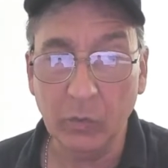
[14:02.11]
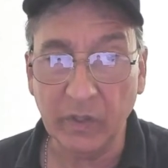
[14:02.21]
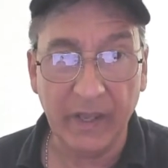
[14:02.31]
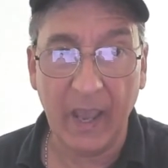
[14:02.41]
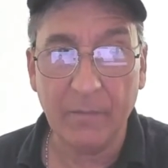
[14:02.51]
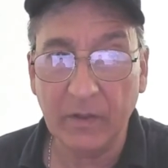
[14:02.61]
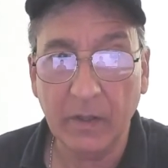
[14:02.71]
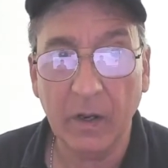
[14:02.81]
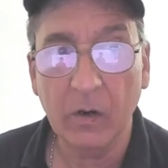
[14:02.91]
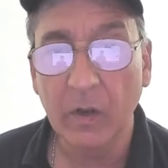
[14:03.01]
they have it
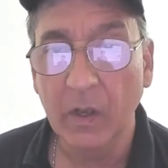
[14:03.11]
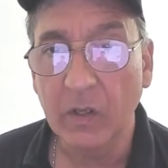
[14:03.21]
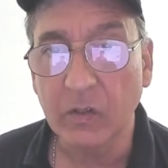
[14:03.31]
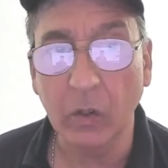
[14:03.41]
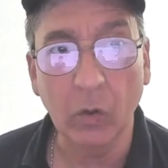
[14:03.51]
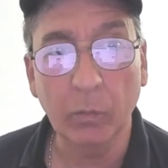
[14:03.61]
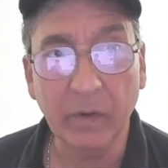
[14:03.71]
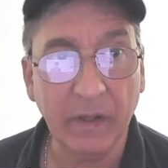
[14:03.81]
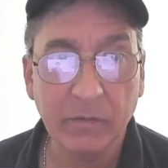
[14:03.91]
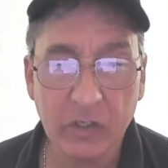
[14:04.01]
there. So,
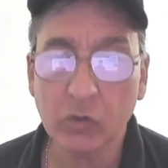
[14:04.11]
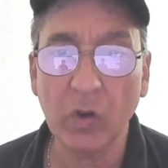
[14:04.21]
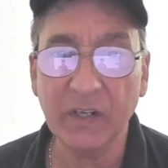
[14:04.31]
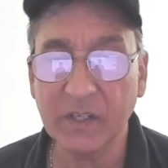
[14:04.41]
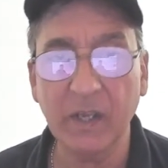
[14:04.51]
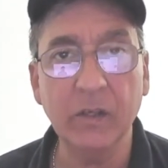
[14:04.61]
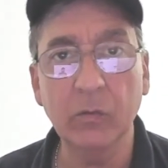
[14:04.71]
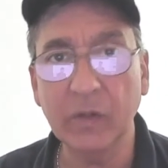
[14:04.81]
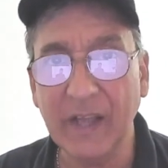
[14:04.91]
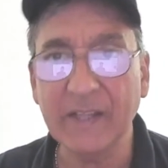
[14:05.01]
but I'm just trying to tell you
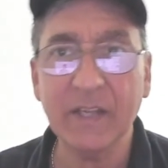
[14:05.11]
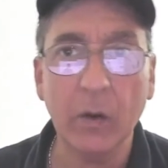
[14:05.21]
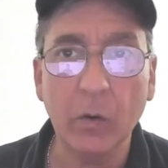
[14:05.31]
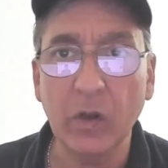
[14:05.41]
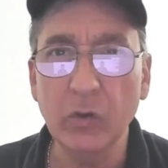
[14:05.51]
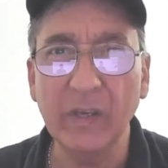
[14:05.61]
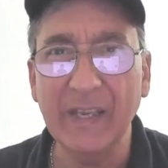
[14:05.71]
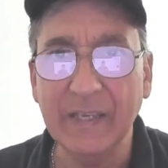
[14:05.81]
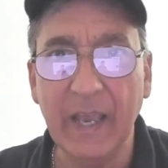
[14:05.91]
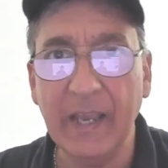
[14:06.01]
that's how you
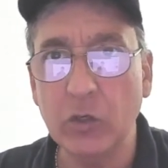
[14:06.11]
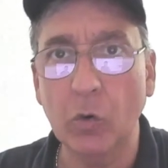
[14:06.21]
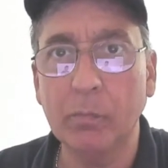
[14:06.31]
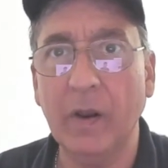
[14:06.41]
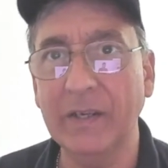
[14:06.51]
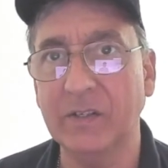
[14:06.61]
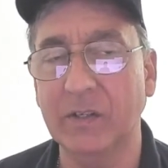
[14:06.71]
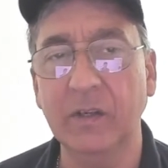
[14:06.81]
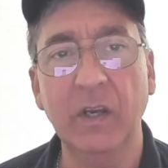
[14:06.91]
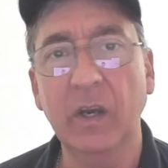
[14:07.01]
could gauge your
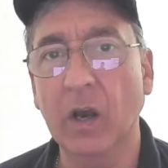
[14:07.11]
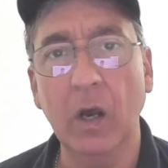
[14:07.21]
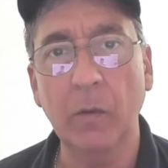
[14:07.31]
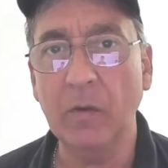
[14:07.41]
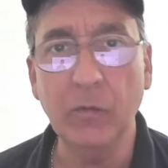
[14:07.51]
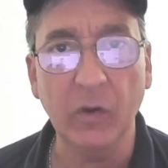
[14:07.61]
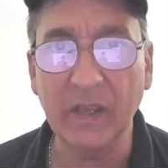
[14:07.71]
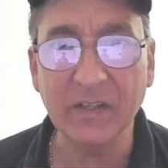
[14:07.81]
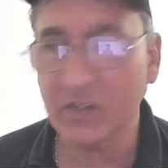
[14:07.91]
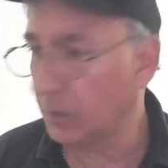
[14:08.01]
pricing. Um, if you're
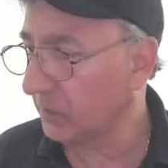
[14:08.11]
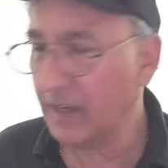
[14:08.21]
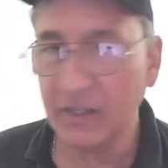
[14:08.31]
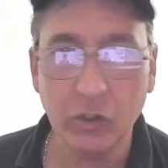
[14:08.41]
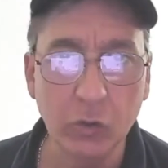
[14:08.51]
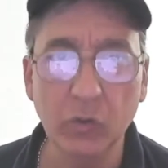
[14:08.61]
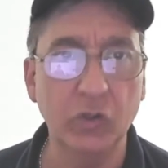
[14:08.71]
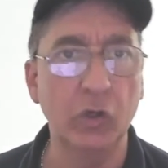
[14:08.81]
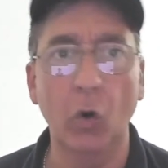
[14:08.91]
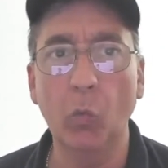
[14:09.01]
getting something that's used,
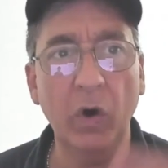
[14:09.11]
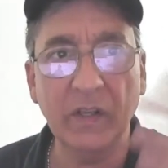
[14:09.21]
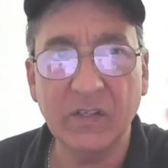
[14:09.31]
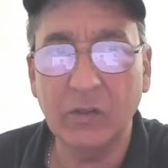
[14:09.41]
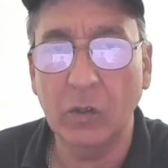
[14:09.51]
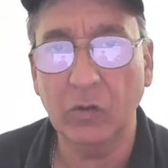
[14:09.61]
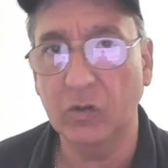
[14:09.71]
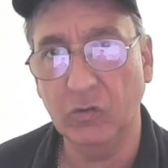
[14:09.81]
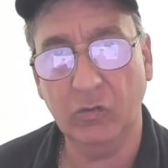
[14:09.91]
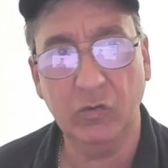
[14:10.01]
you don't want to, you know,
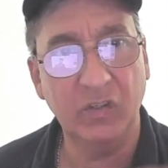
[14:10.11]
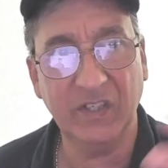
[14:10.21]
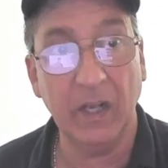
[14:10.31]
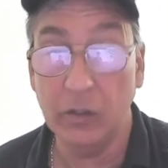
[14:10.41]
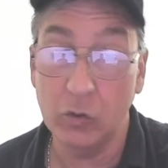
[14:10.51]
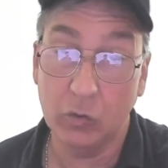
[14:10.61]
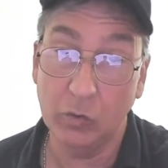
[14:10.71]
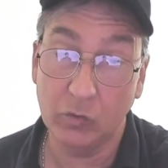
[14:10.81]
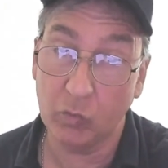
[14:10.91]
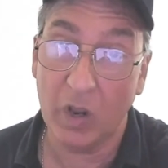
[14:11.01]
sell. You
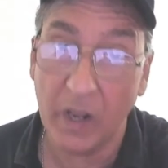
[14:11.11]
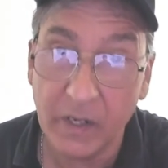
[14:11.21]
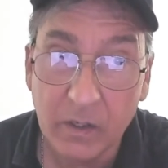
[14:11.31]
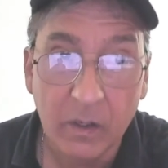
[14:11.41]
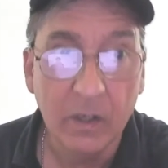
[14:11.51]
could try.